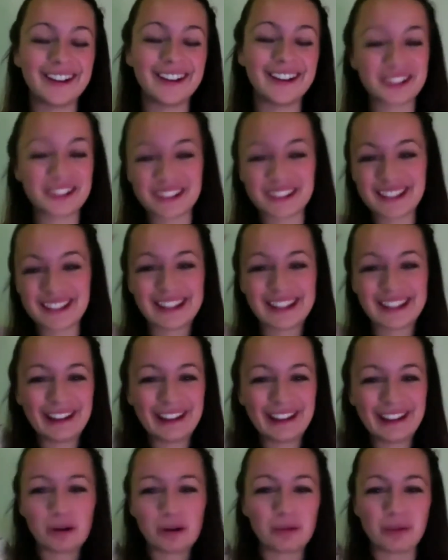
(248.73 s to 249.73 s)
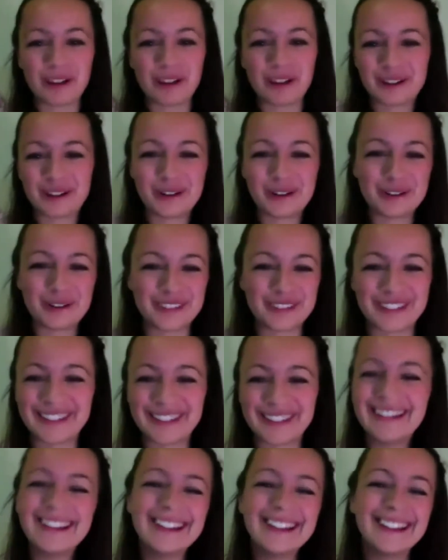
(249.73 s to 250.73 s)
a light bulb went off, and
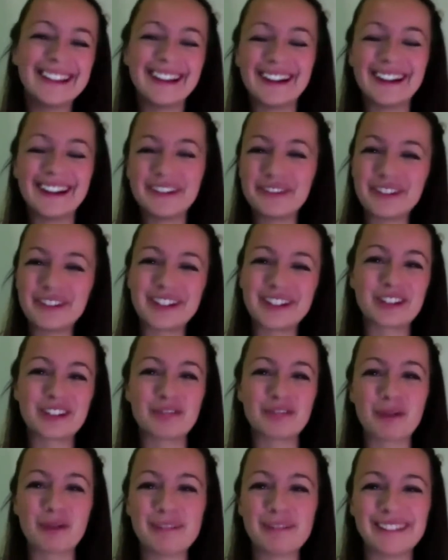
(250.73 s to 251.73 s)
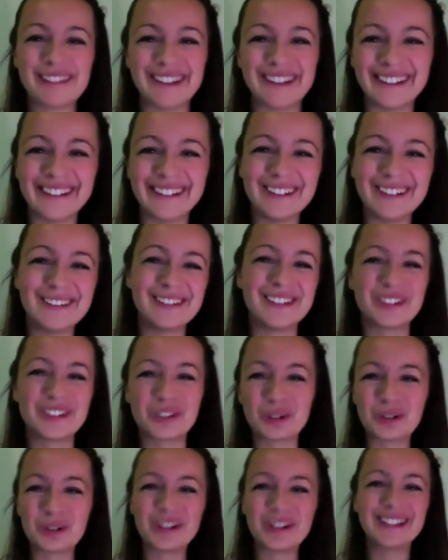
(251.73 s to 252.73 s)
I finished the webinar,
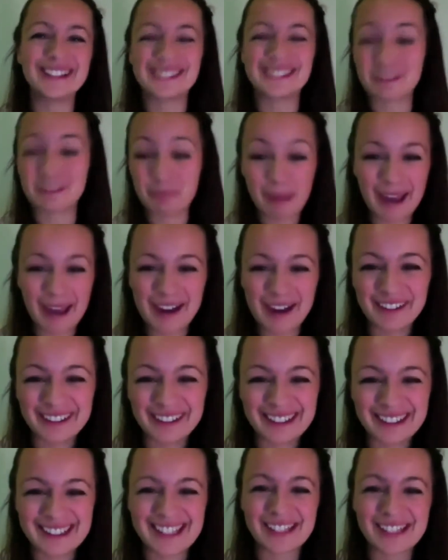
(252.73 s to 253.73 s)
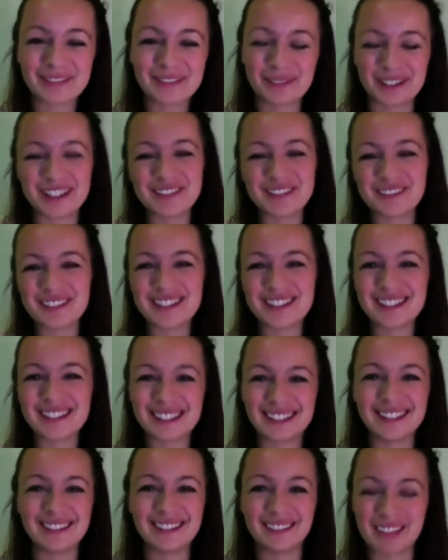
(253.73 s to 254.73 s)
joined Empower, because that's what
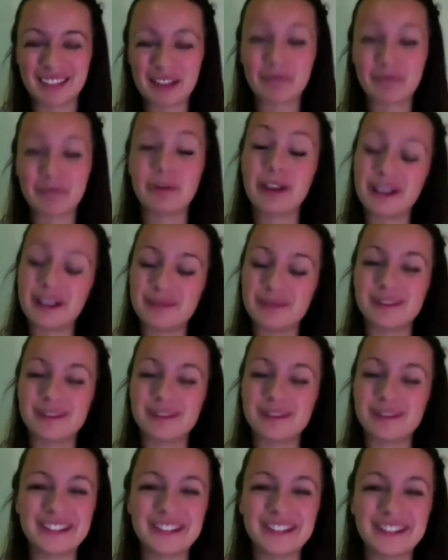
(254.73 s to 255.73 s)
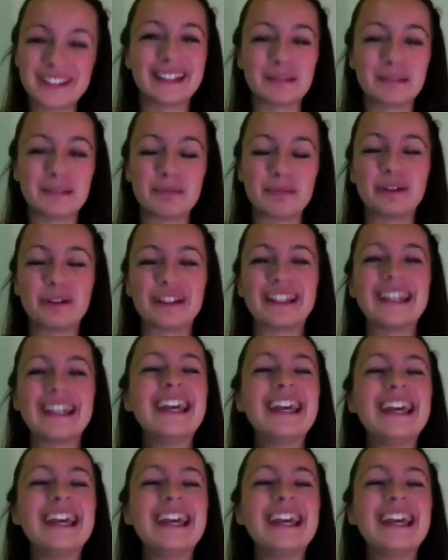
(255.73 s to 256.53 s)
where he was doing it at that point,